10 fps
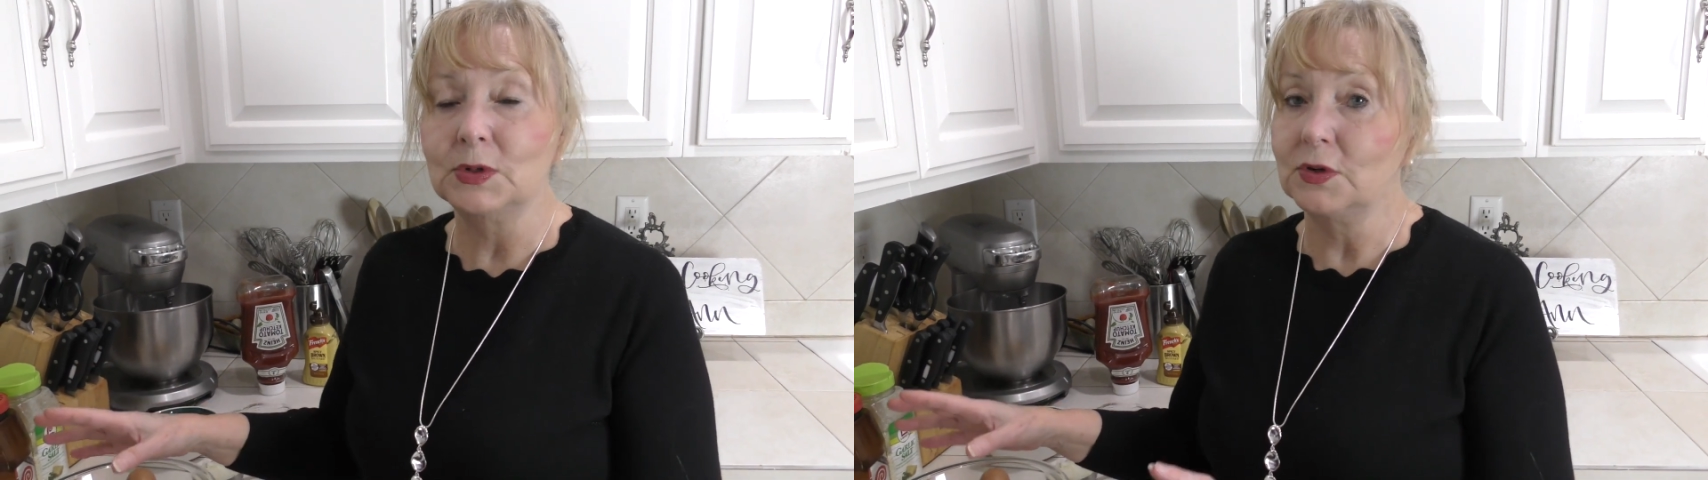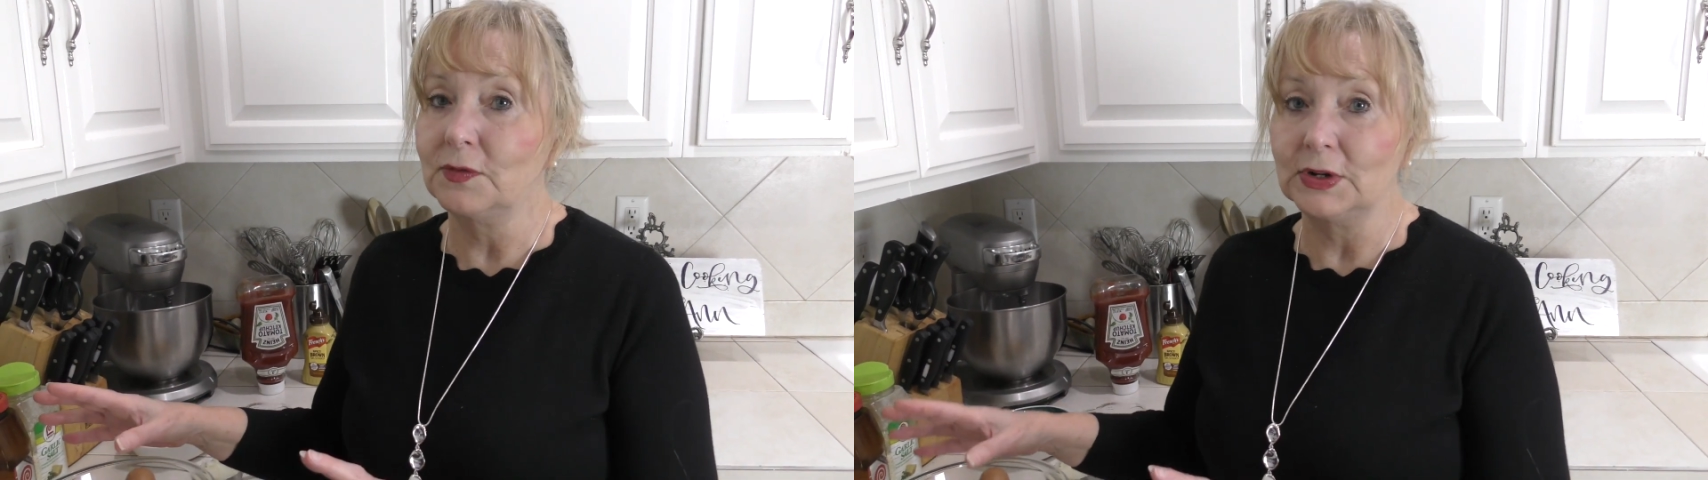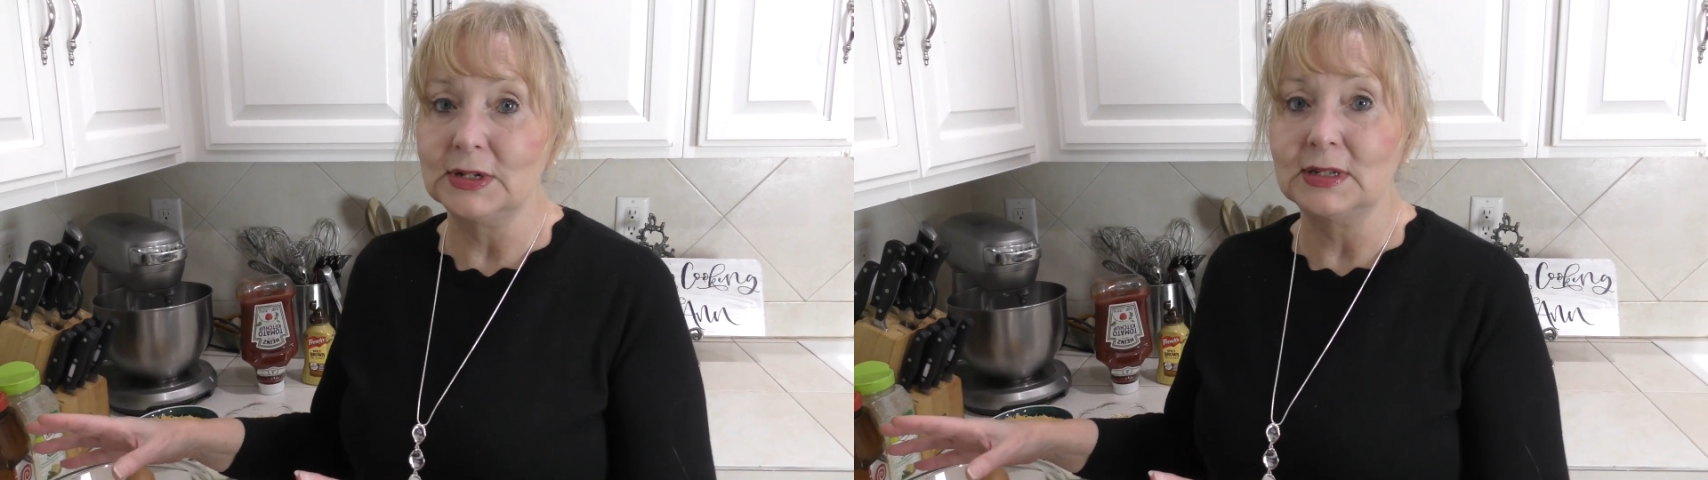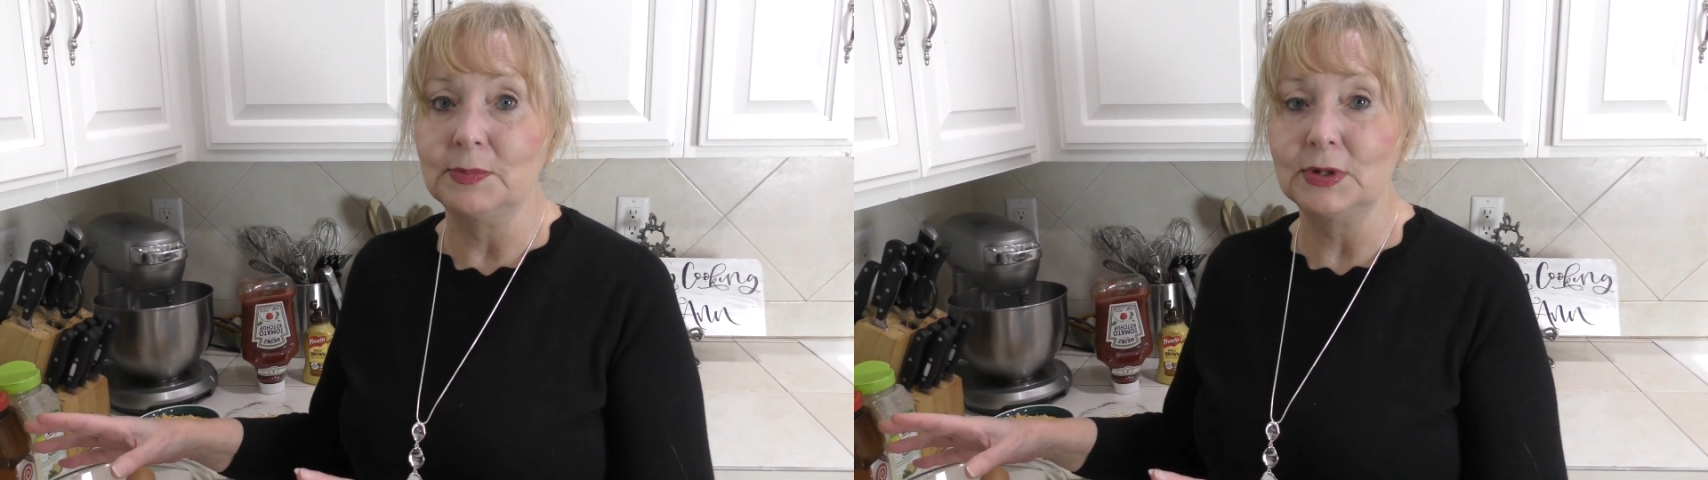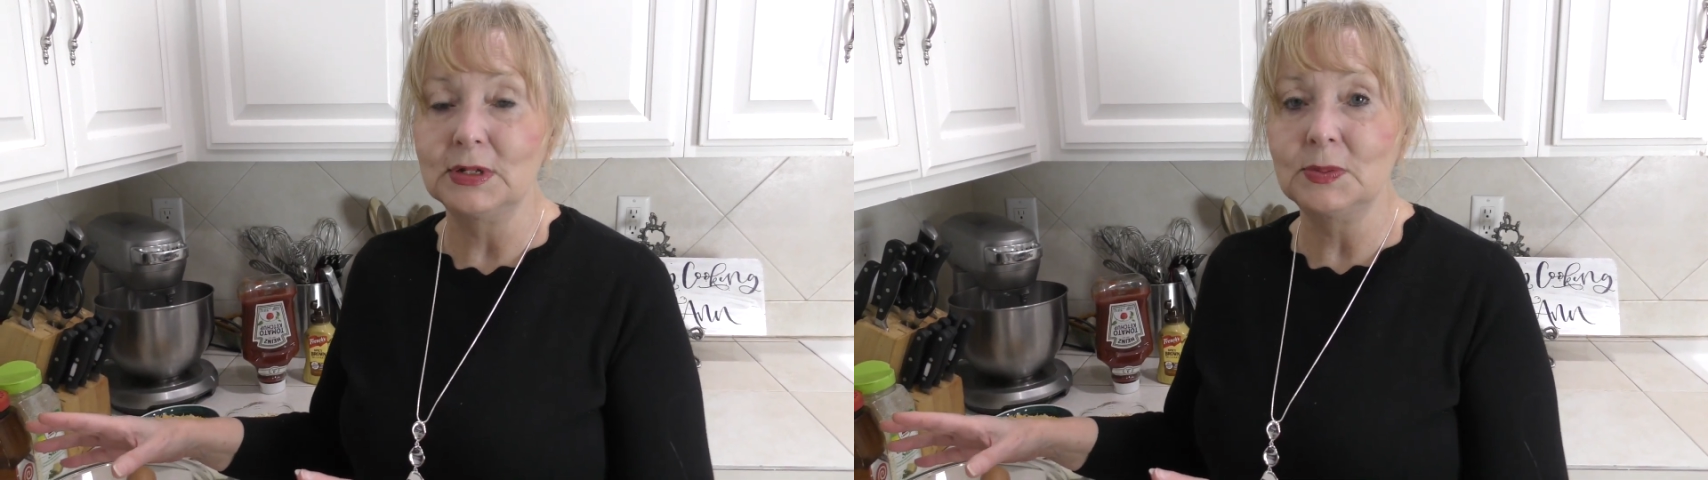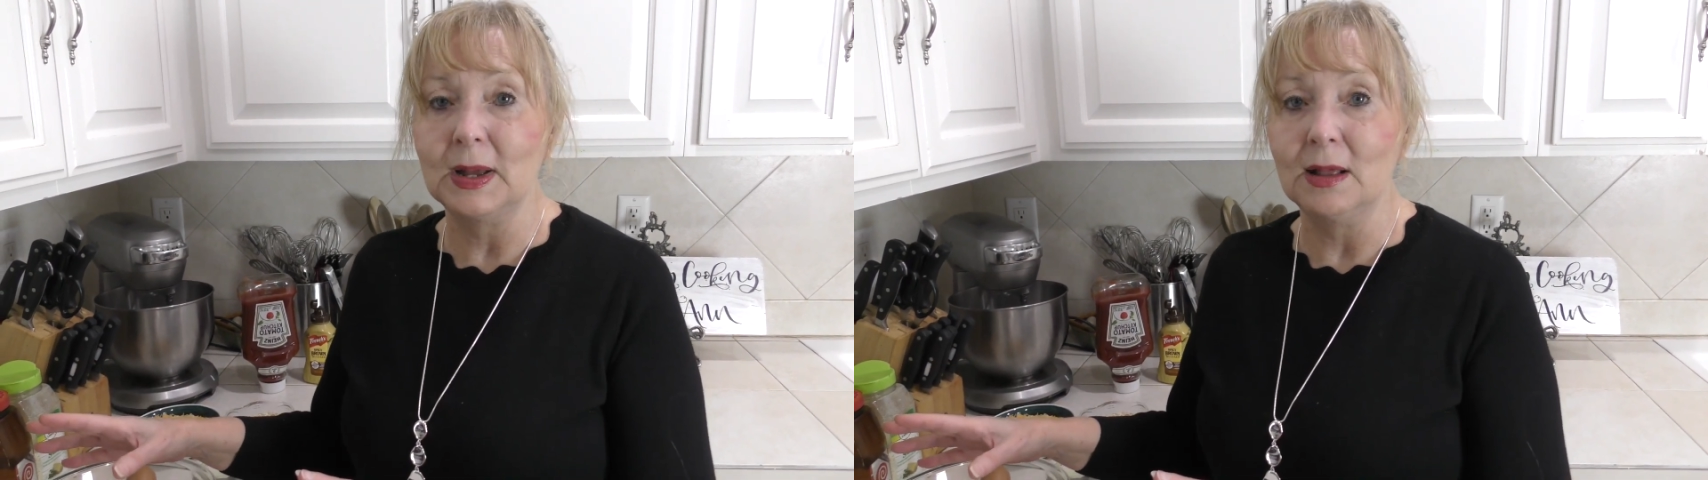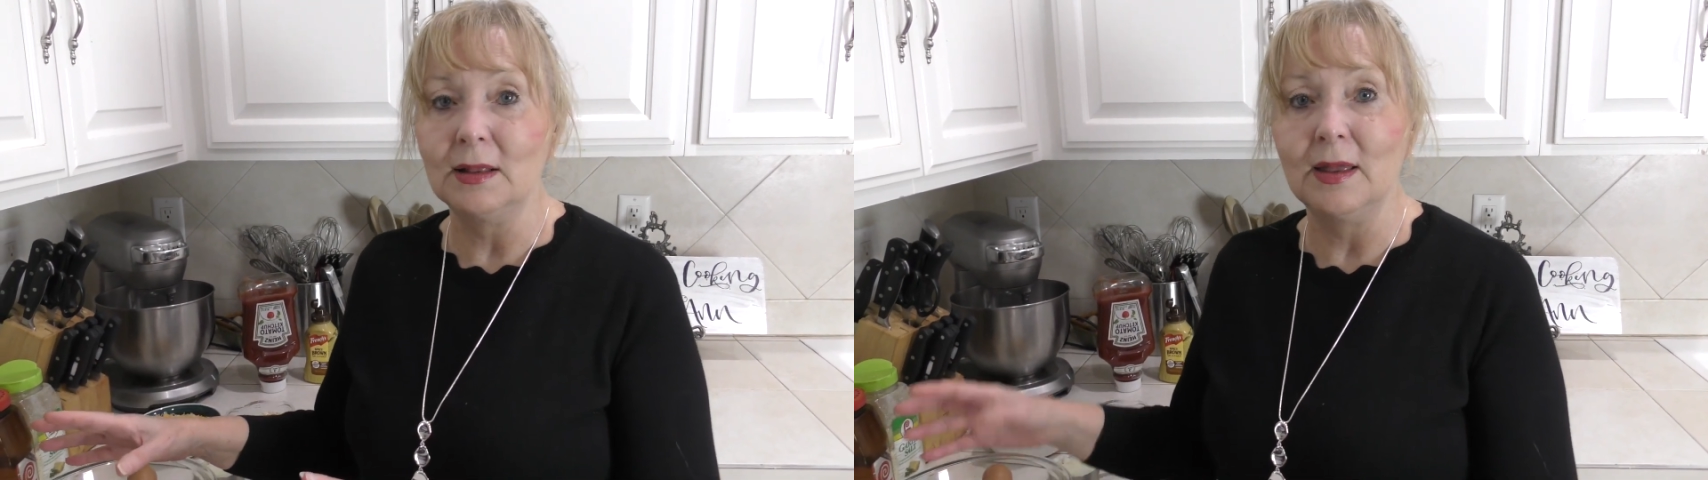which are very simple as well,